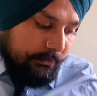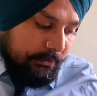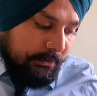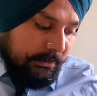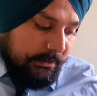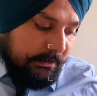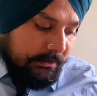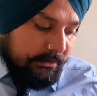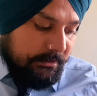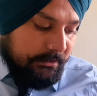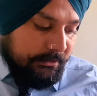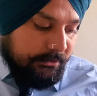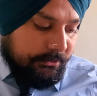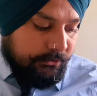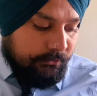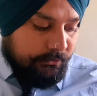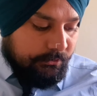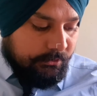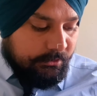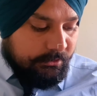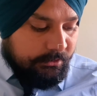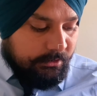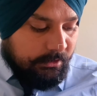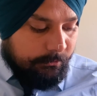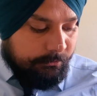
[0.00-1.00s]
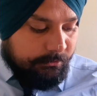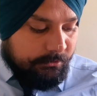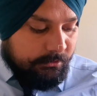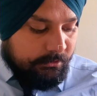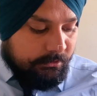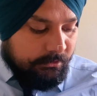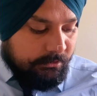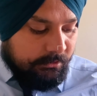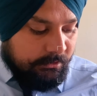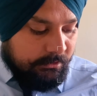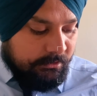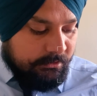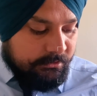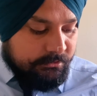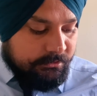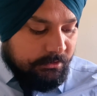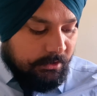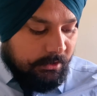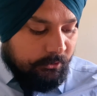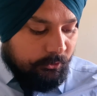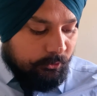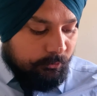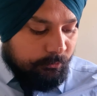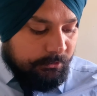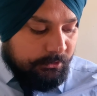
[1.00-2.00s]
and that Turing adapted in his
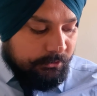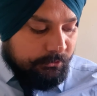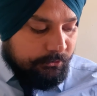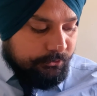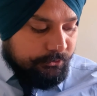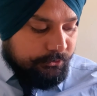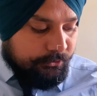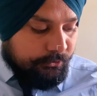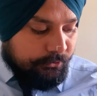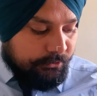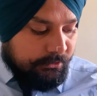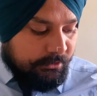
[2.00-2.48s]
argument to show